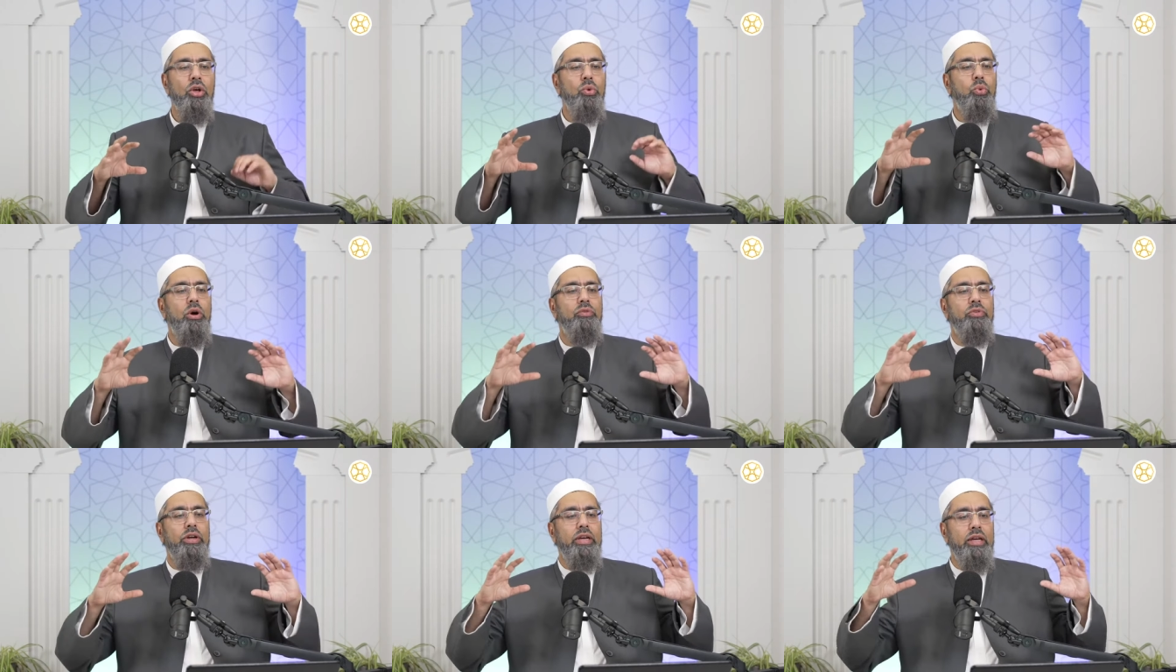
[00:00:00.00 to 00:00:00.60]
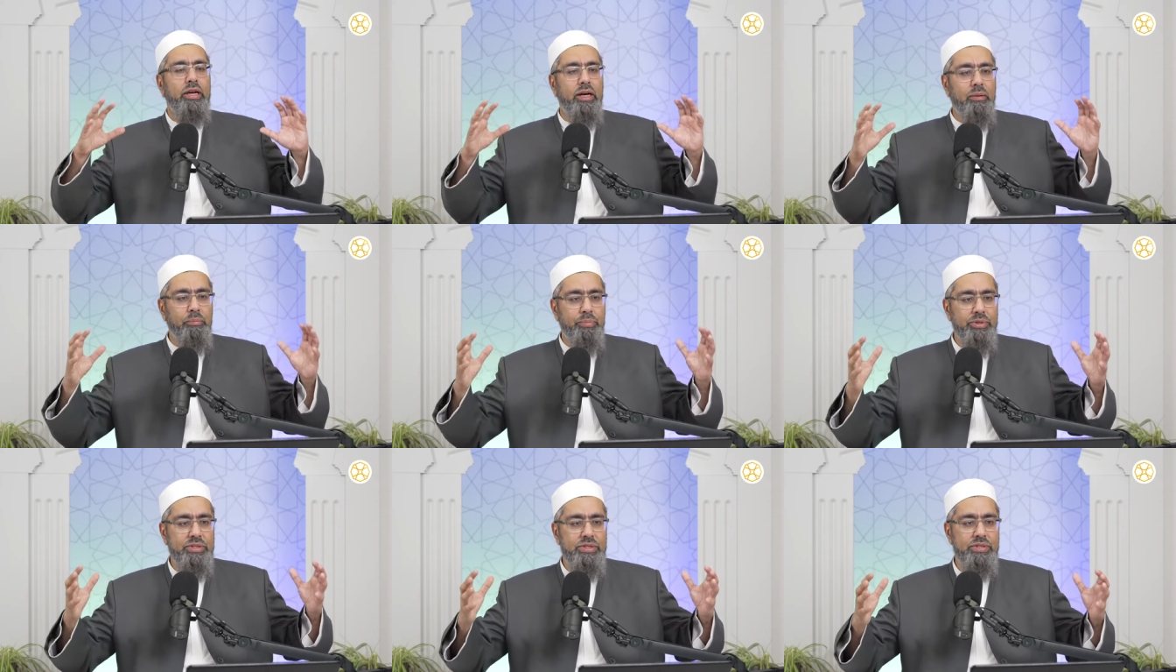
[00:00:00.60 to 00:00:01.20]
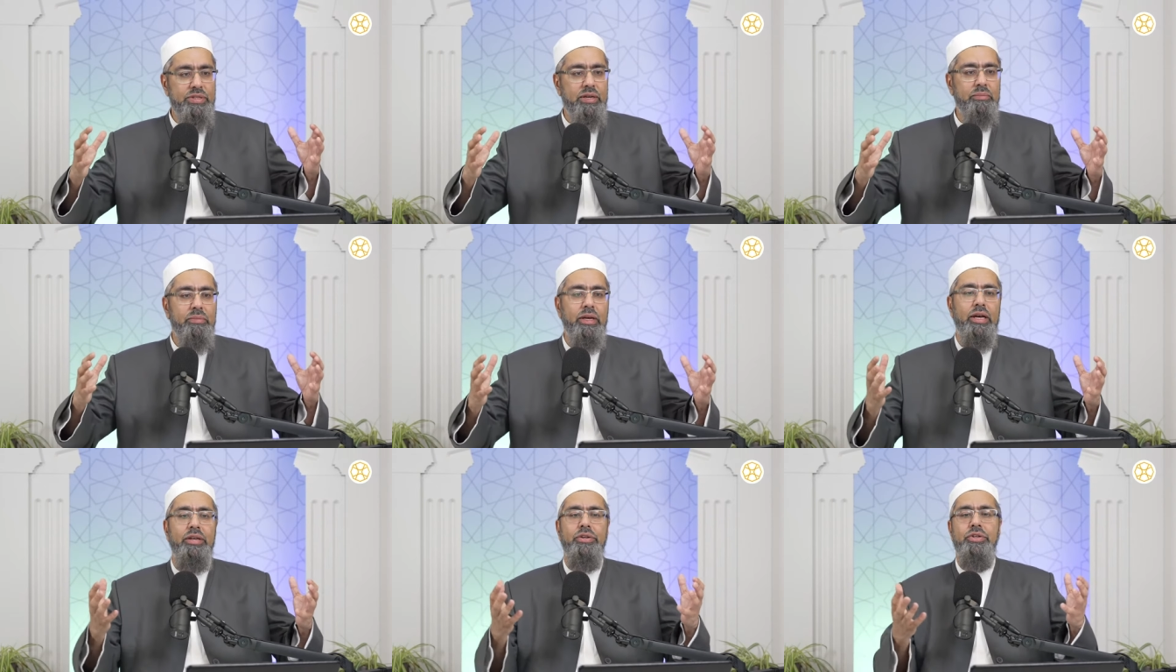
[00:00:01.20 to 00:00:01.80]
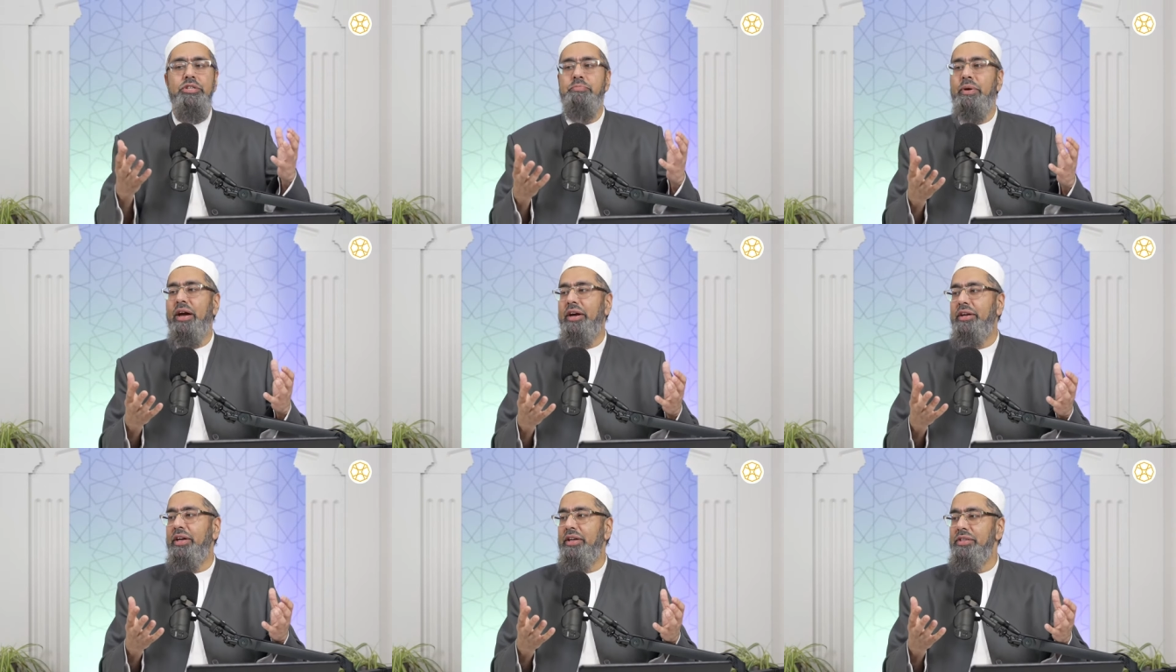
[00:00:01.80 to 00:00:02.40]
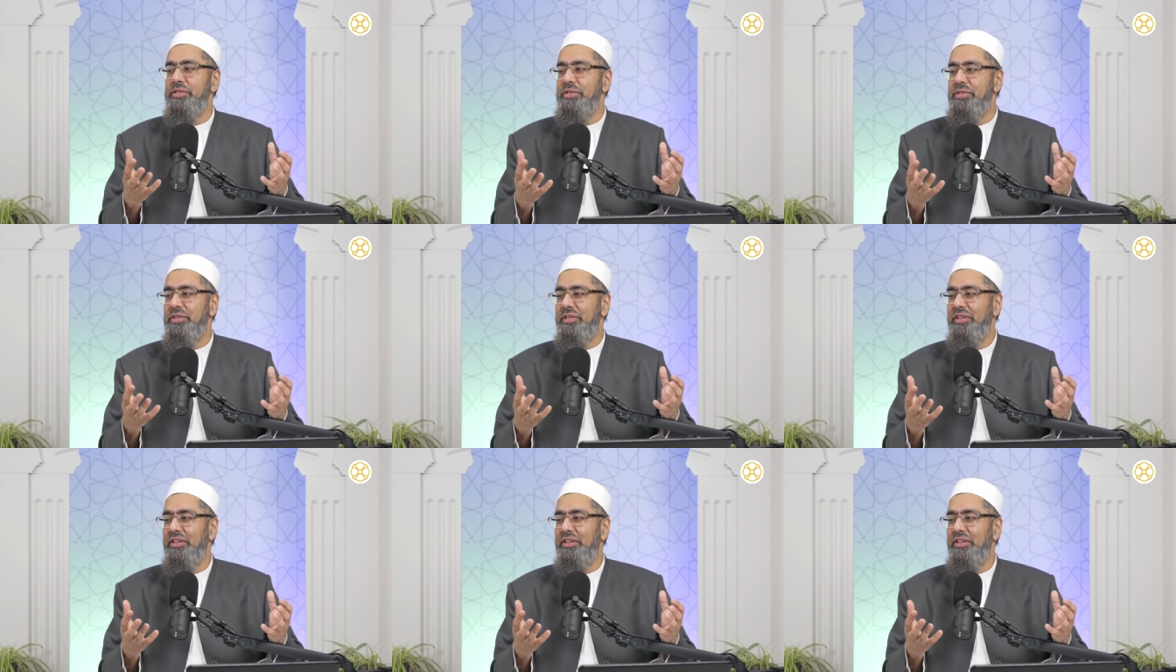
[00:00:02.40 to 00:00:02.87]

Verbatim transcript: Whoever encompasses them enters paradise.